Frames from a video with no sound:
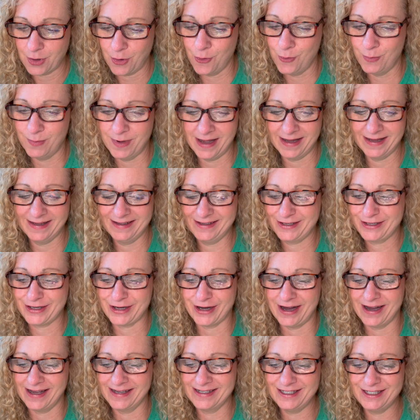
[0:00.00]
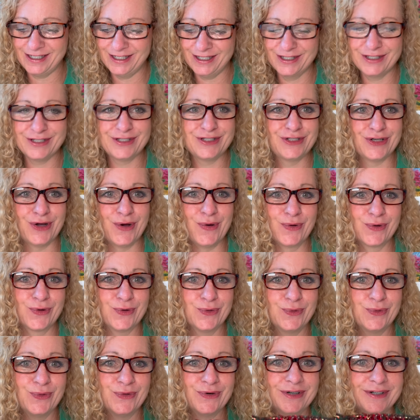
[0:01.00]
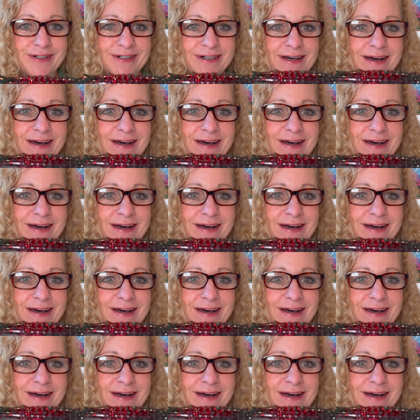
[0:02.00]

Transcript: Oh my gosh, it's so cool.